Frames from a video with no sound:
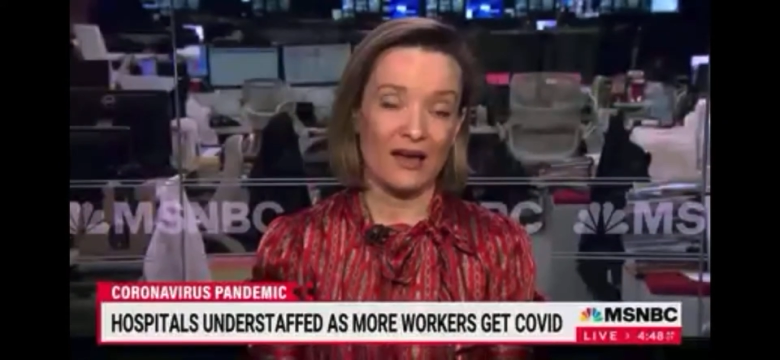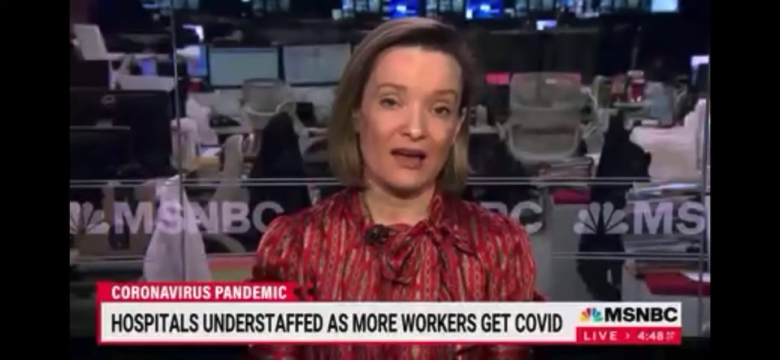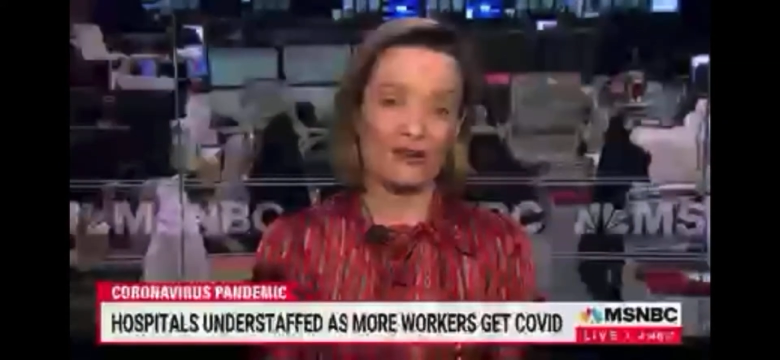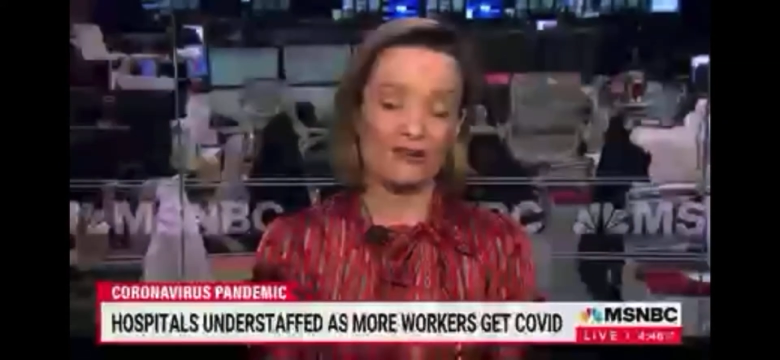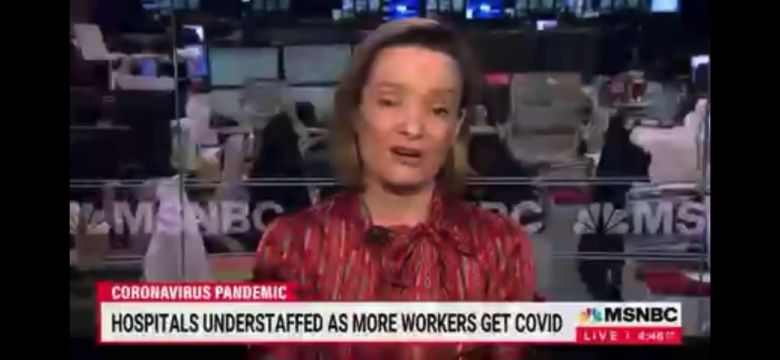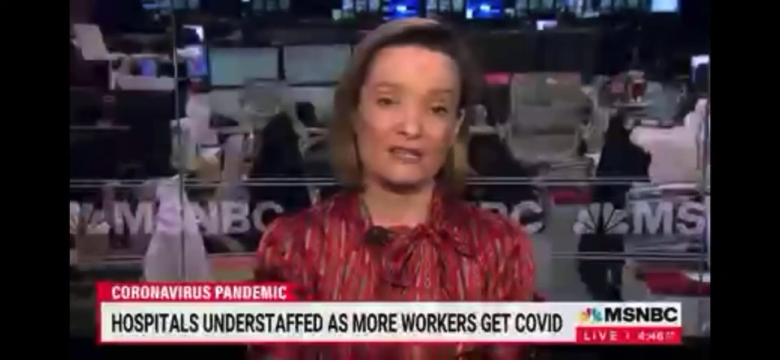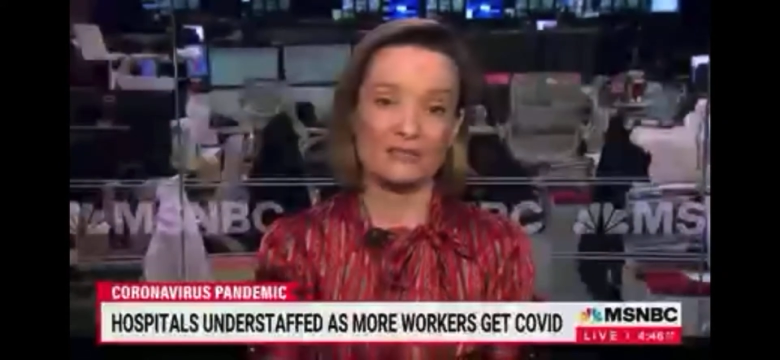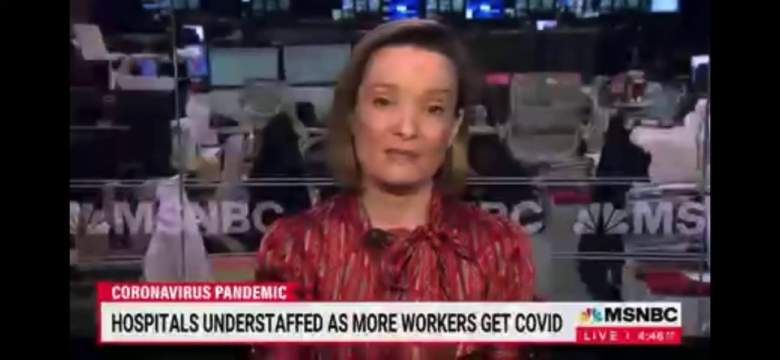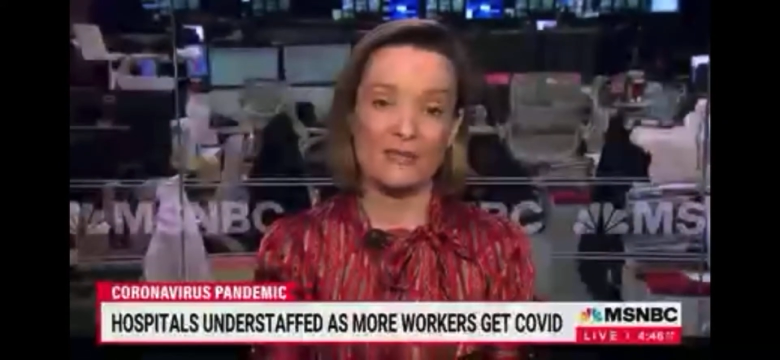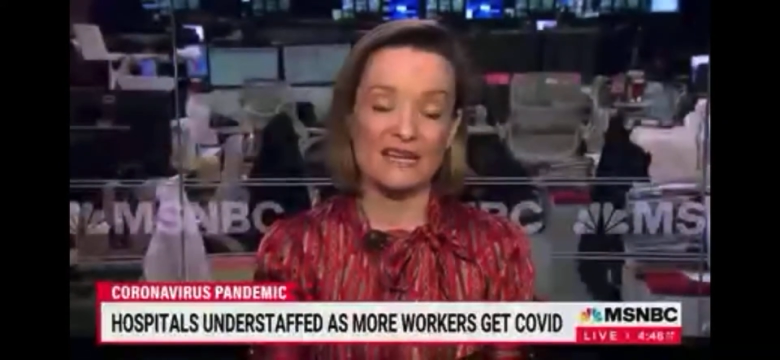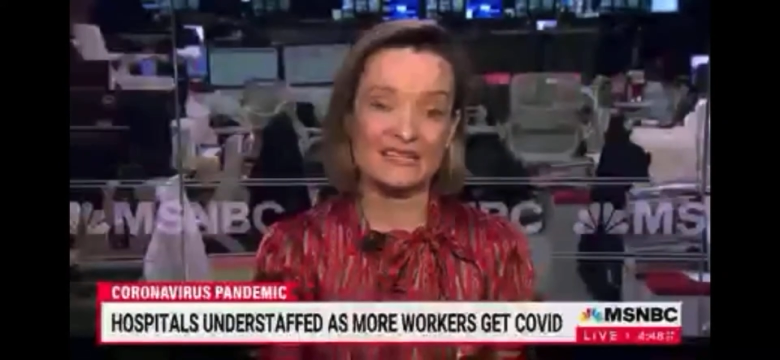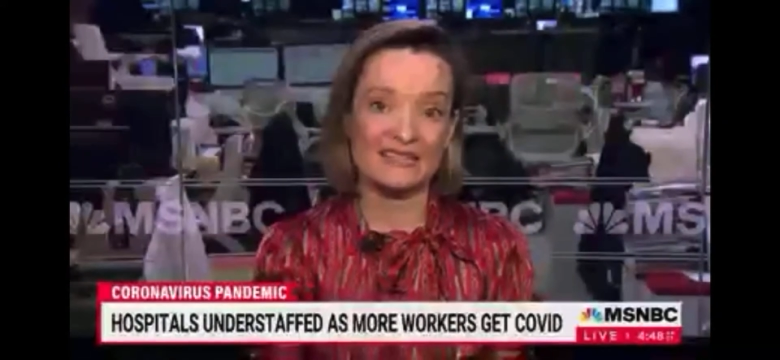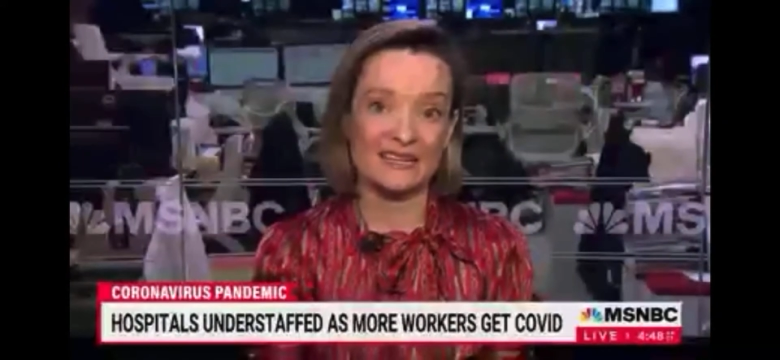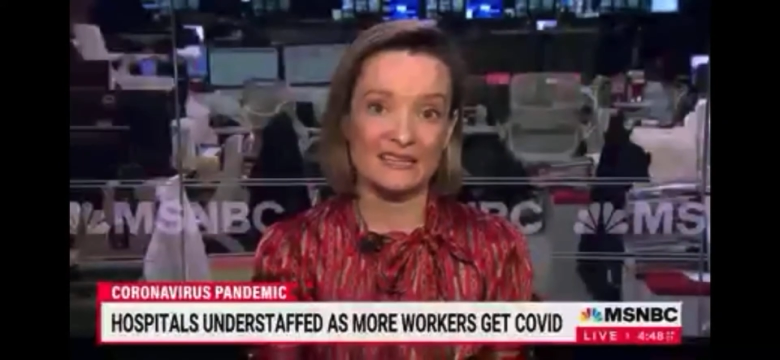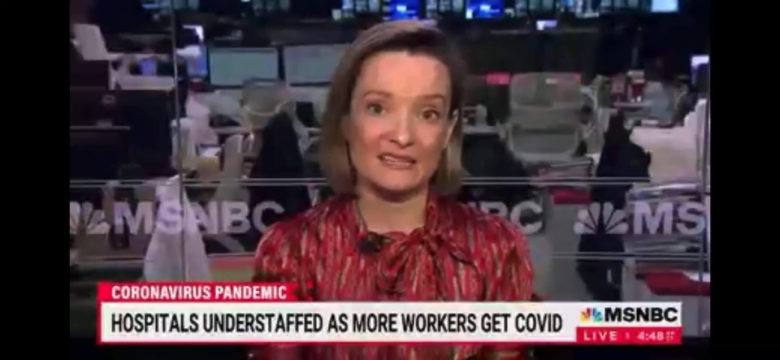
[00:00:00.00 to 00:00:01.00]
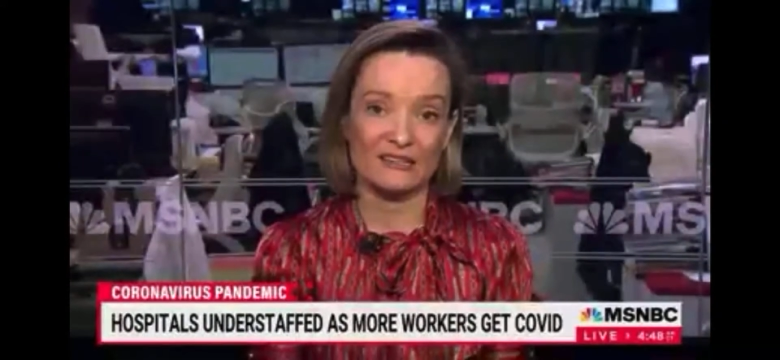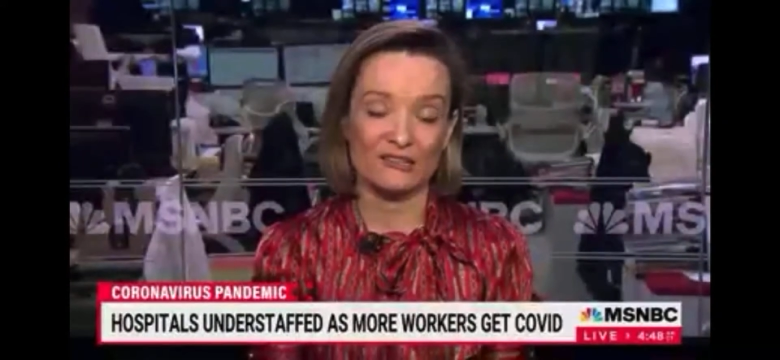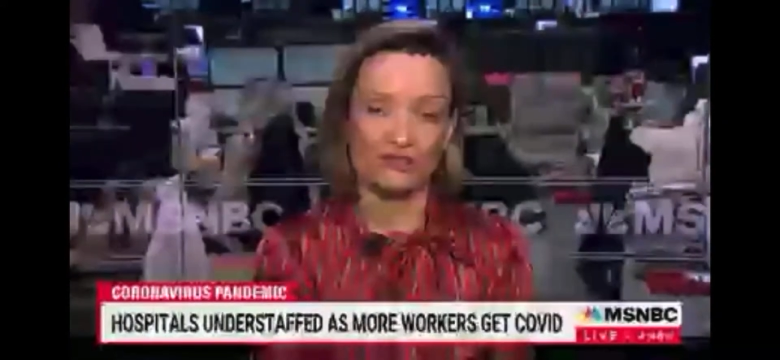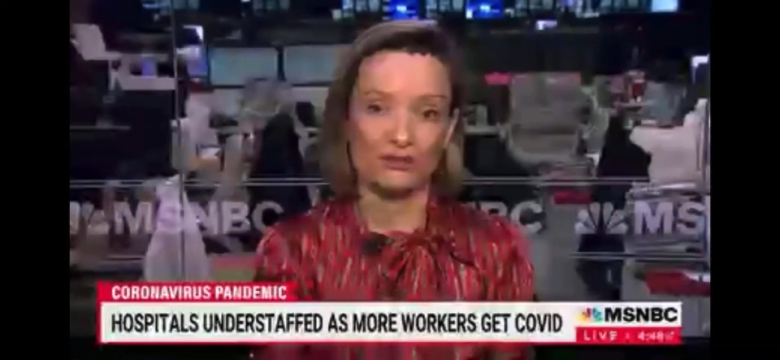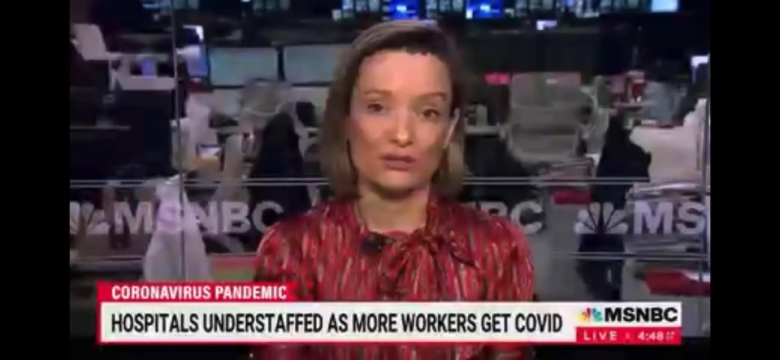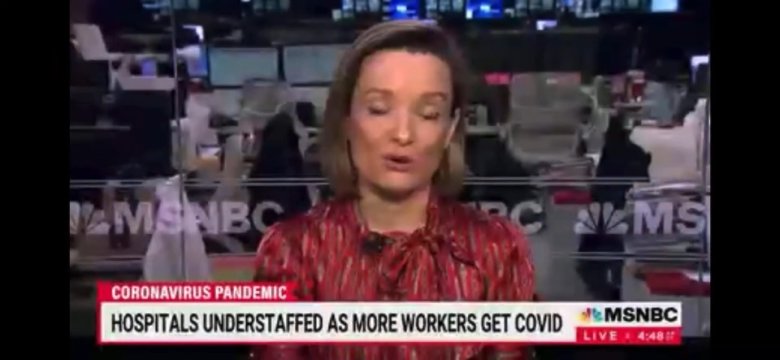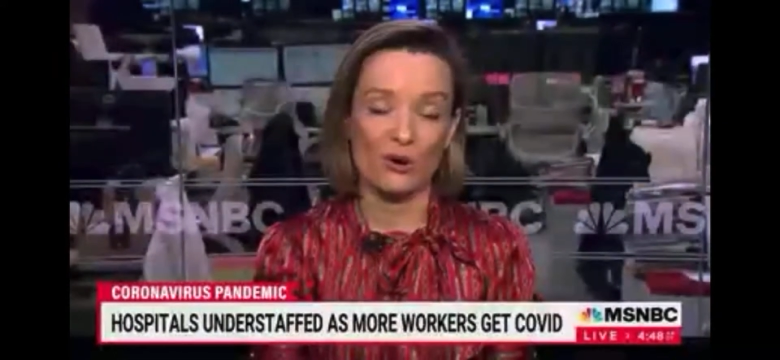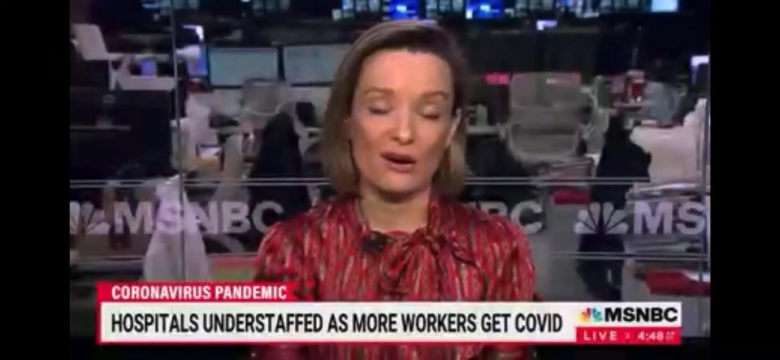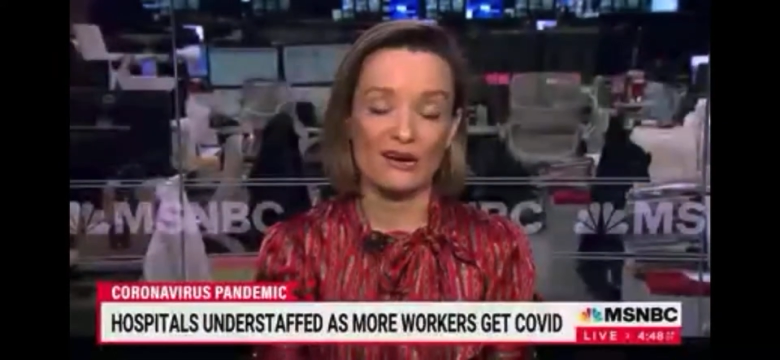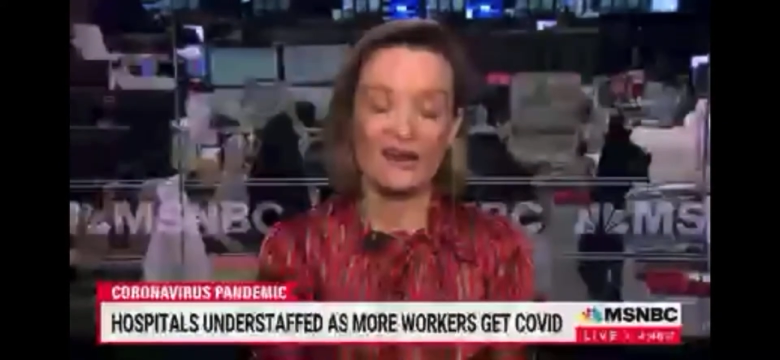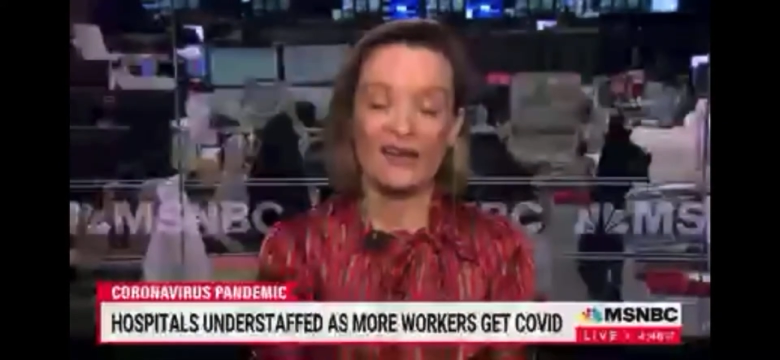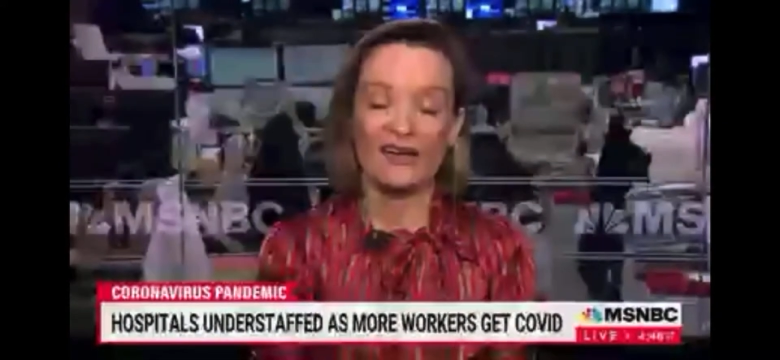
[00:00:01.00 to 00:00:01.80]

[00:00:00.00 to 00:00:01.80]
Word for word: across my state here in New York.